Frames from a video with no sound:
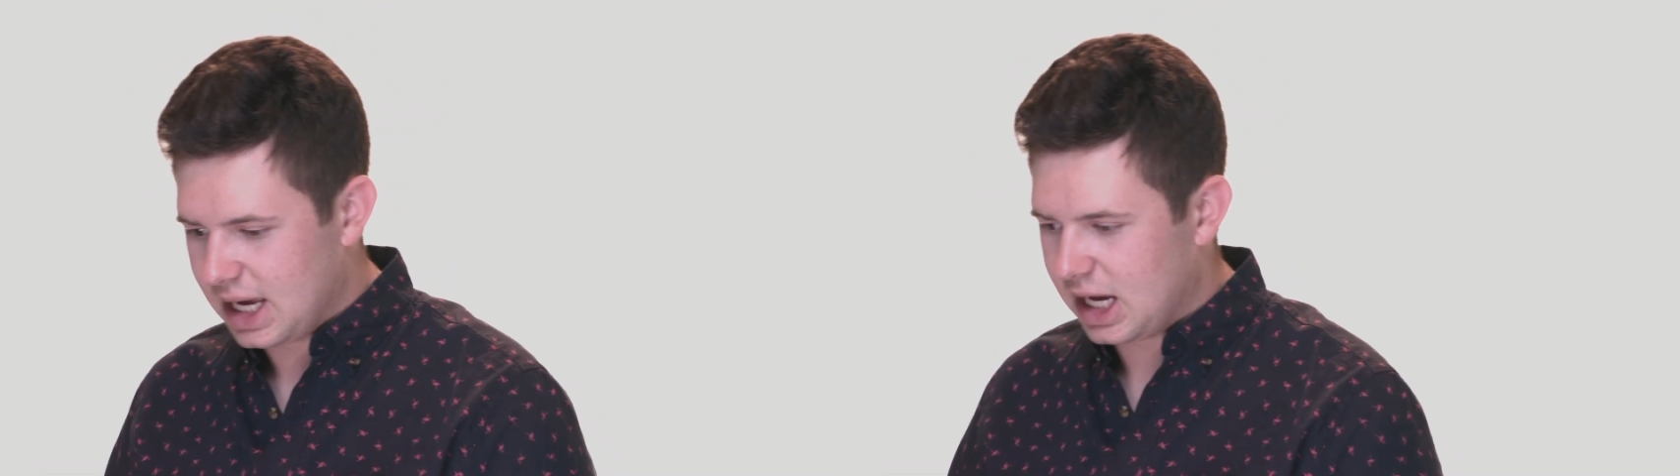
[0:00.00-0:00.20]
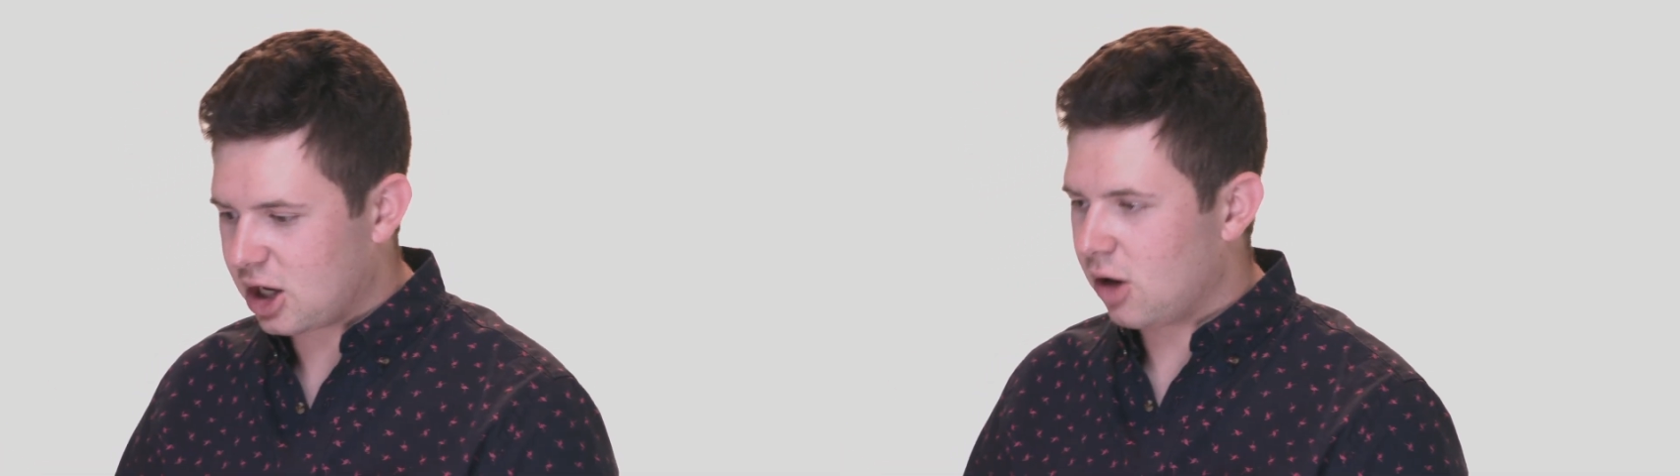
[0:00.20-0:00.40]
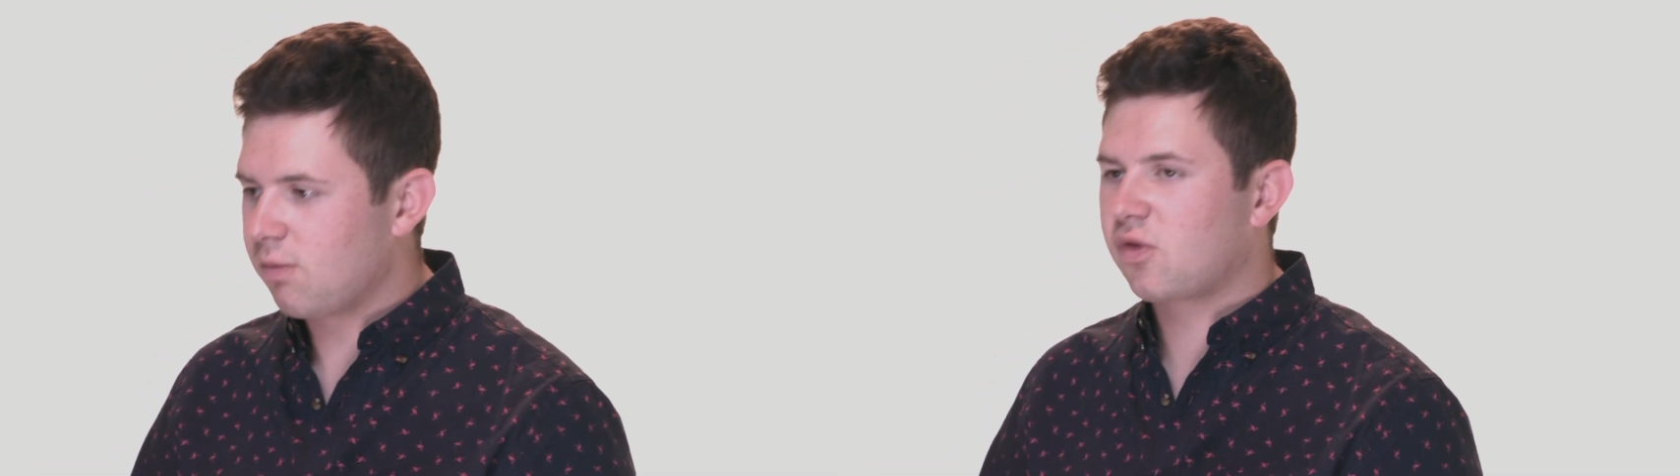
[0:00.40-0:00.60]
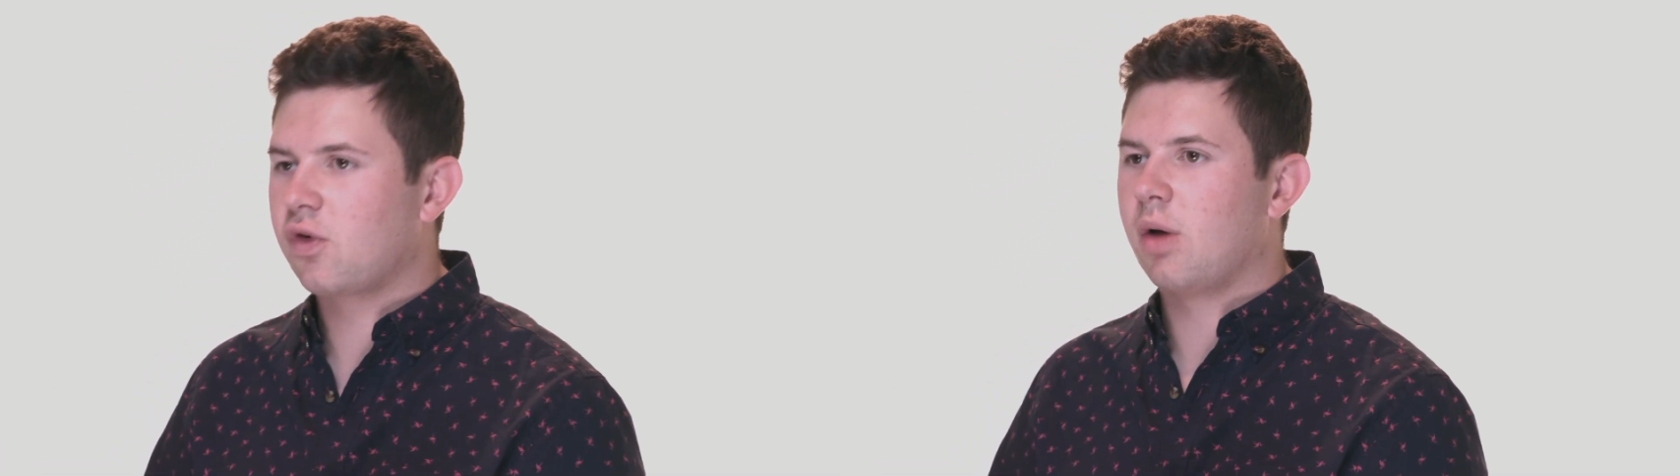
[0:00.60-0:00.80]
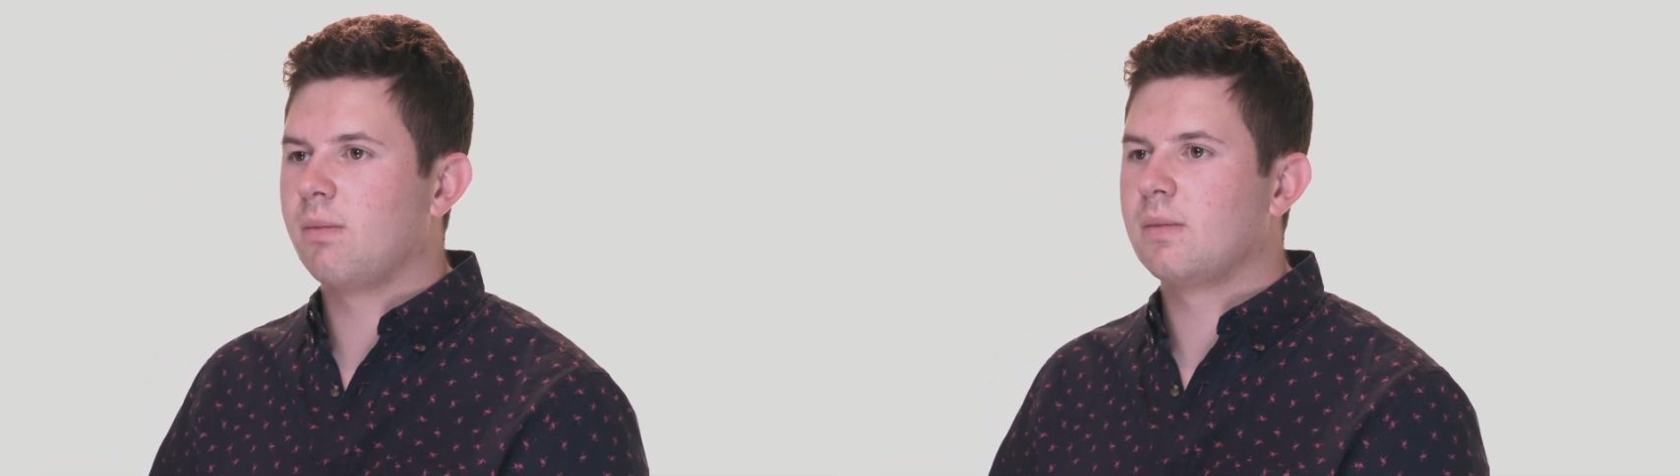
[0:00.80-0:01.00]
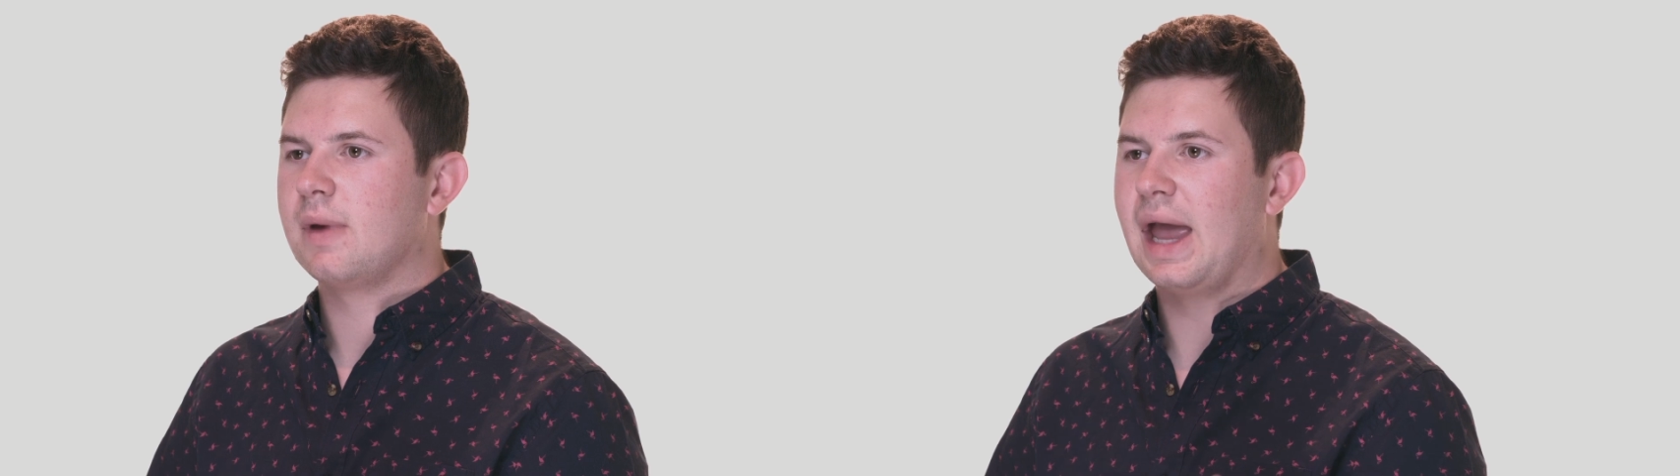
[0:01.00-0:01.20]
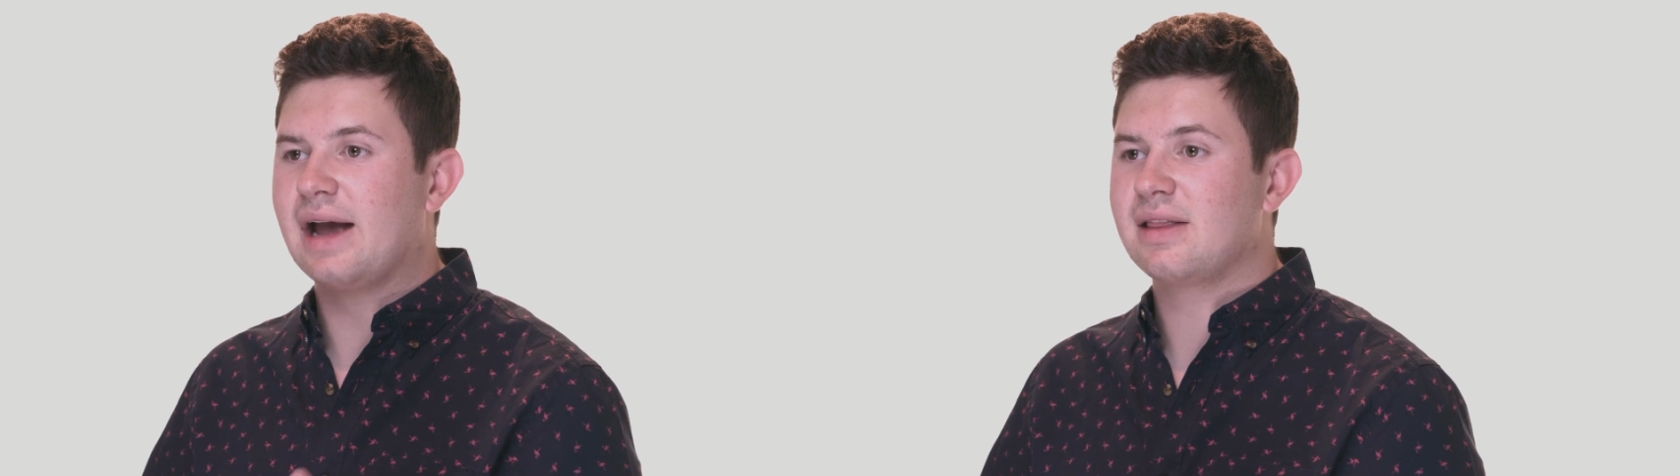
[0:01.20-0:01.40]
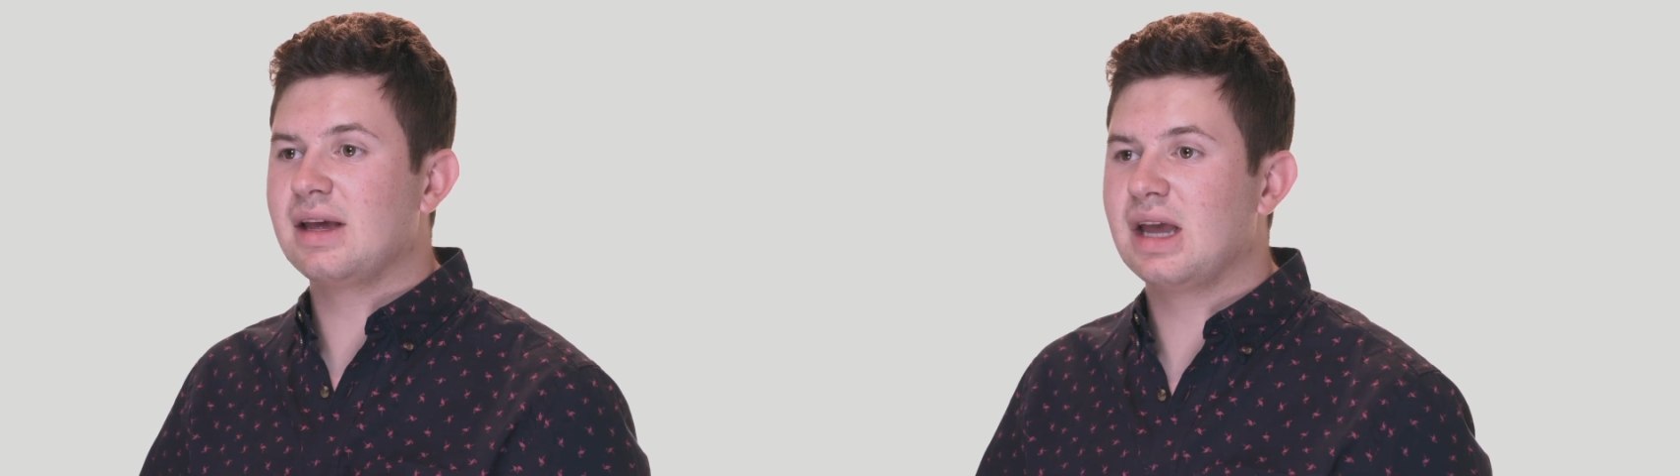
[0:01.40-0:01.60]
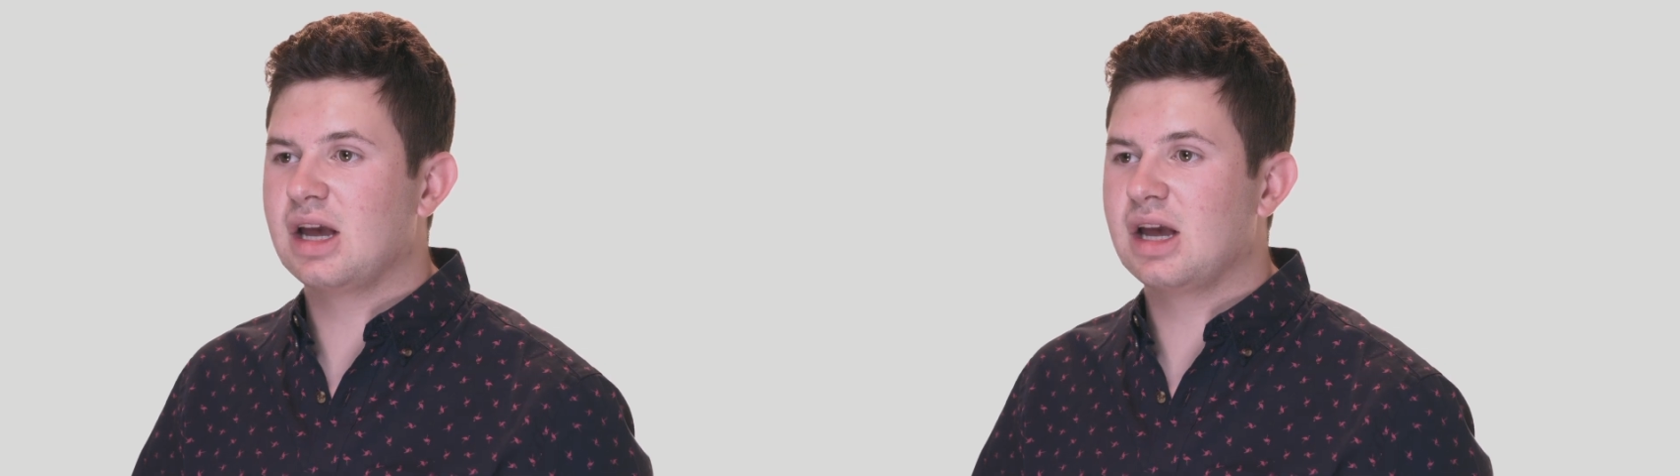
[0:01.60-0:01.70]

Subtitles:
It comes from acting,